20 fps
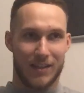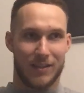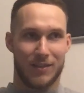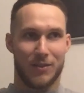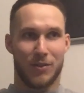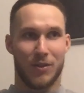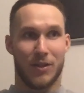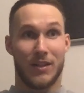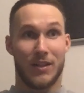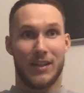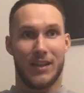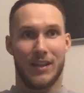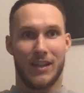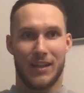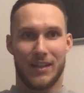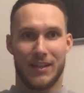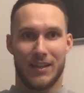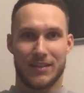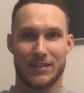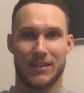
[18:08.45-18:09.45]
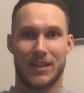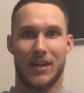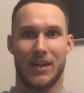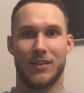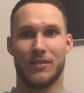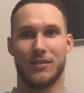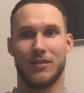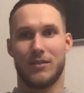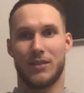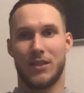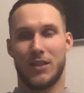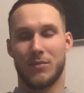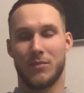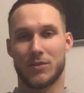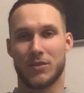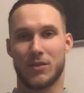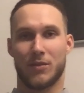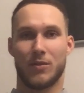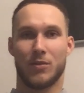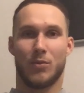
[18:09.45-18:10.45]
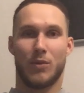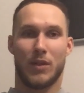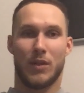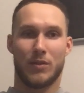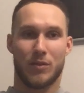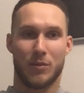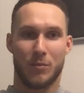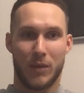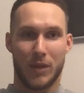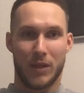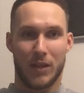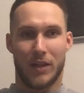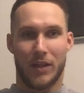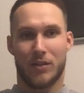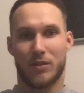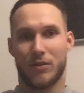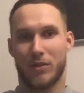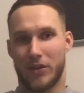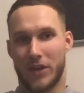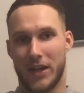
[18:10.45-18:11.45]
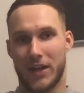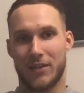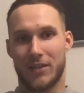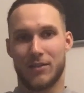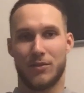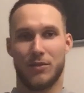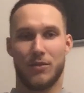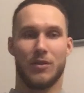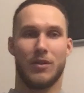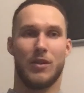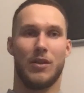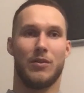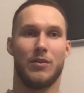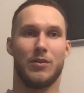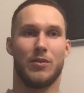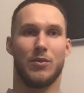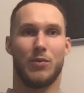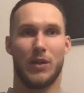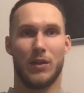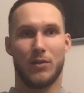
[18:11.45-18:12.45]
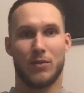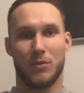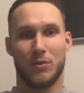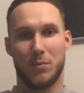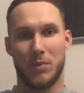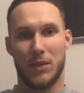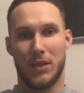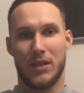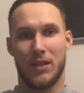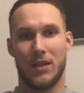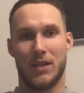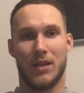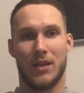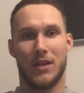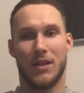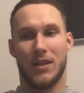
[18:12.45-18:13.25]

you're the youngest guy on the team, so you want to be like correct, you want to be